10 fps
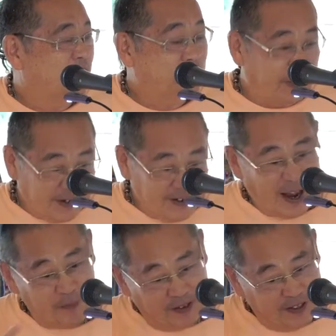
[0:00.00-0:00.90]
to get
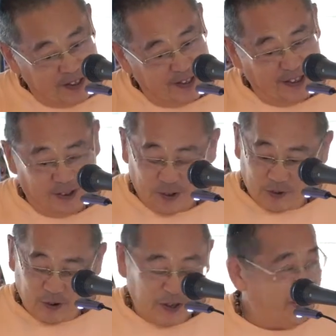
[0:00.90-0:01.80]
happiness and to
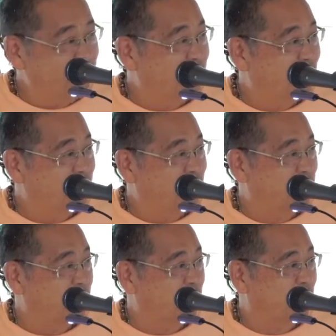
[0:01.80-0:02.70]
avoid
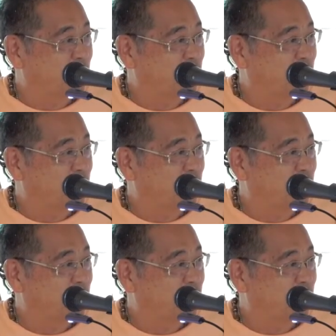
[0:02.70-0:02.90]
suffering.